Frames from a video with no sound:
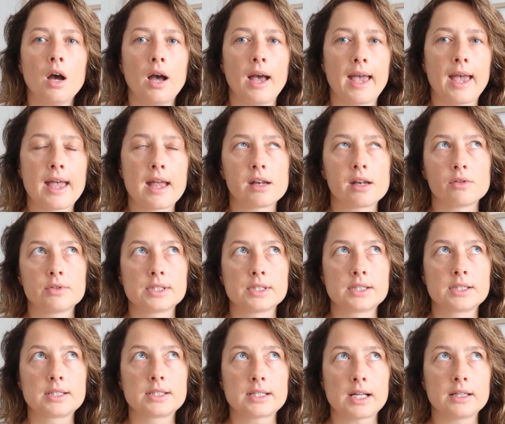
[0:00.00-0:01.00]
And on
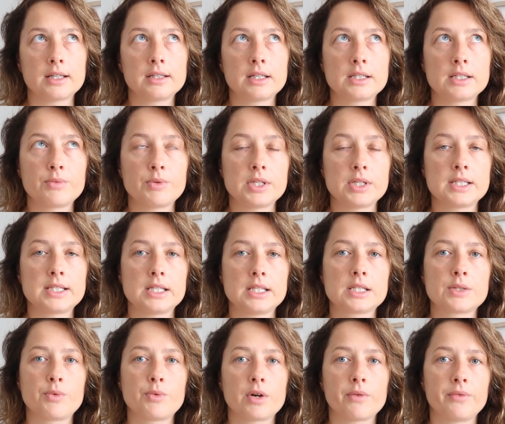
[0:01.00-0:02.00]
Sunday
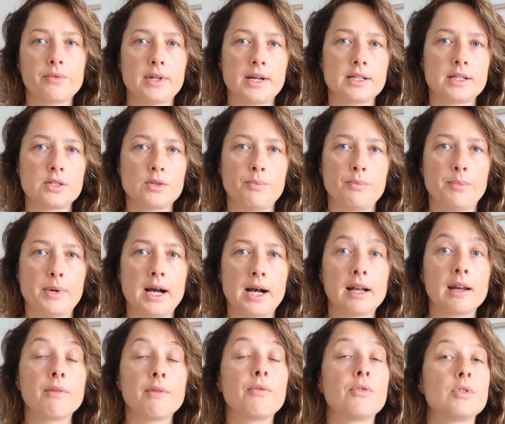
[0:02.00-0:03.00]
26th we're flying to
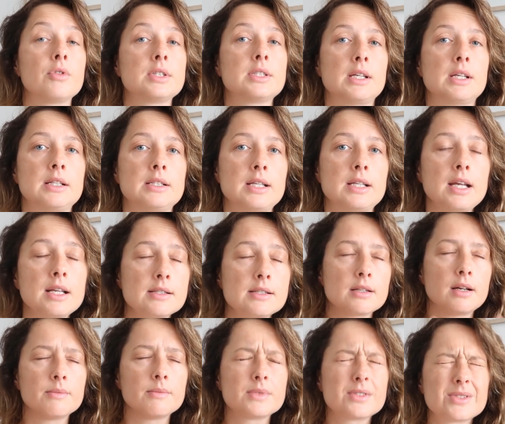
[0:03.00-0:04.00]
Bali for 10 days.
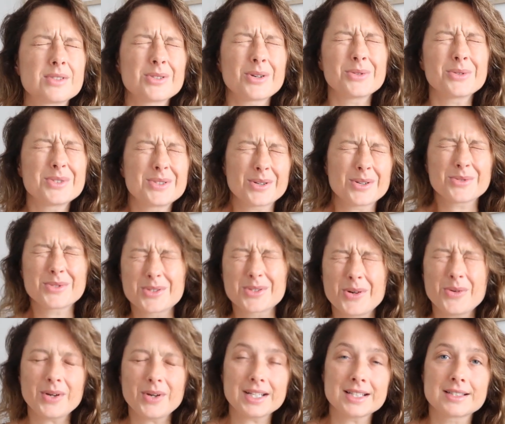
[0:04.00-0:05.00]
I'm
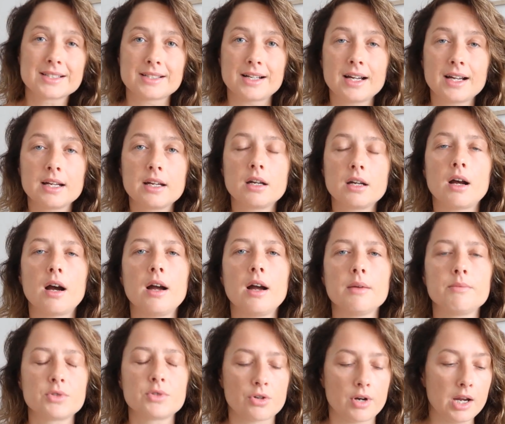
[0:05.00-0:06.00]
so excited.
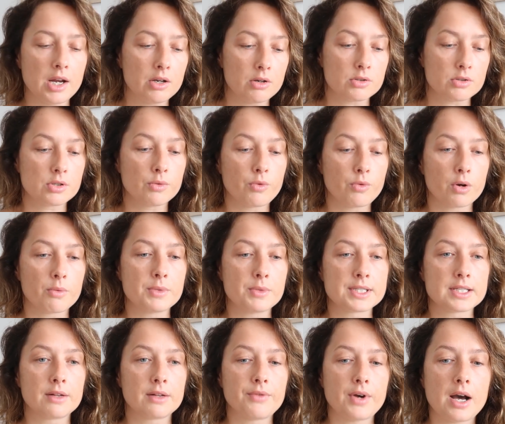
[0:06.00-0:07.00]
I'm trying not to work
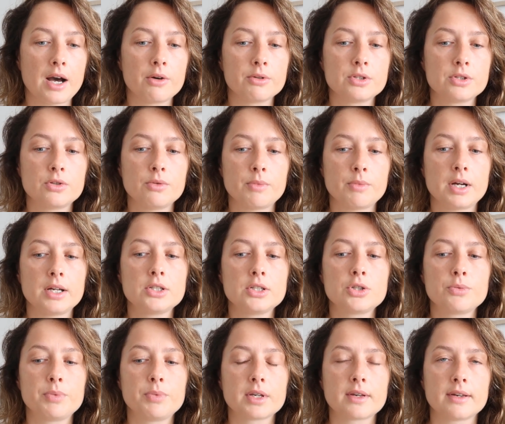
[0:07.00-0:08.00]
myself out too
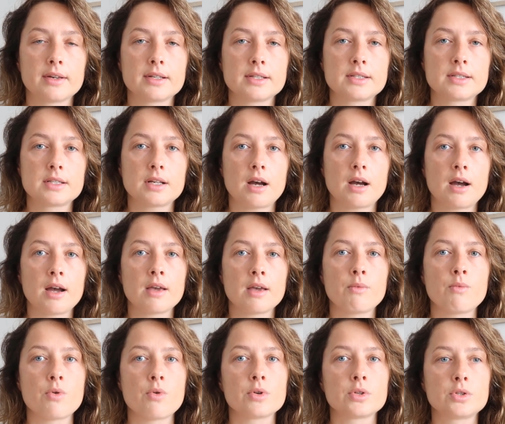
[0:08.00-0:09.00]
much because I
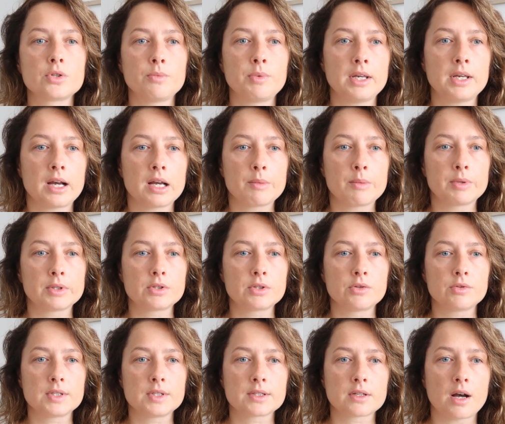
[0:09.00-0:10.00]
want to be able
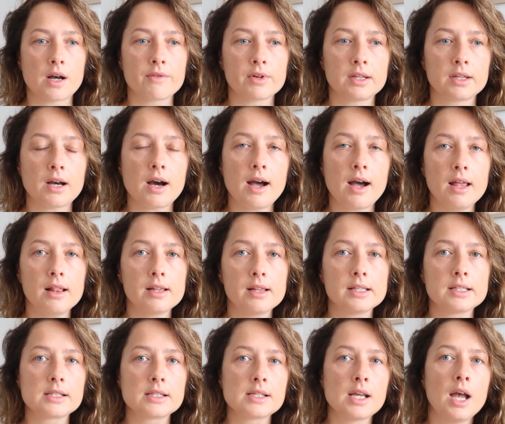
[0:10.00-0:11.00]
to discover the
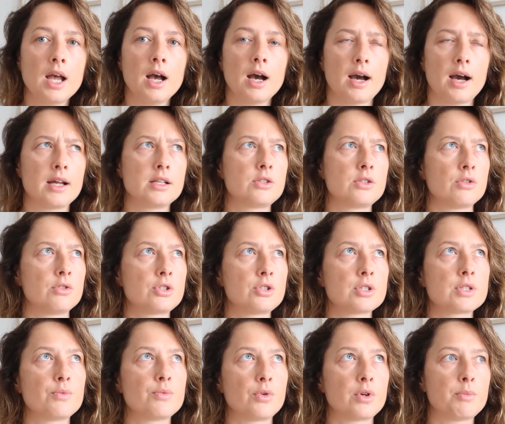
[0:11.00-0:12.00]
island. I don't
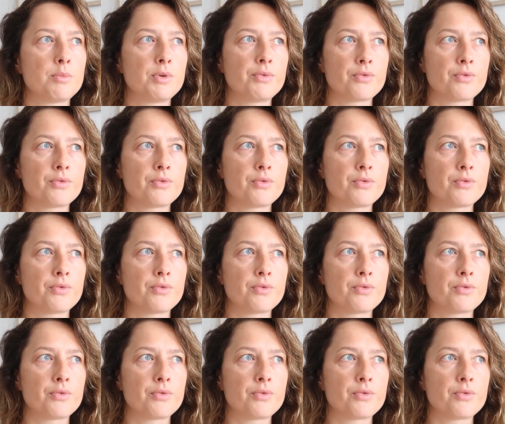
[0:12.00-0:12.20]
just want to be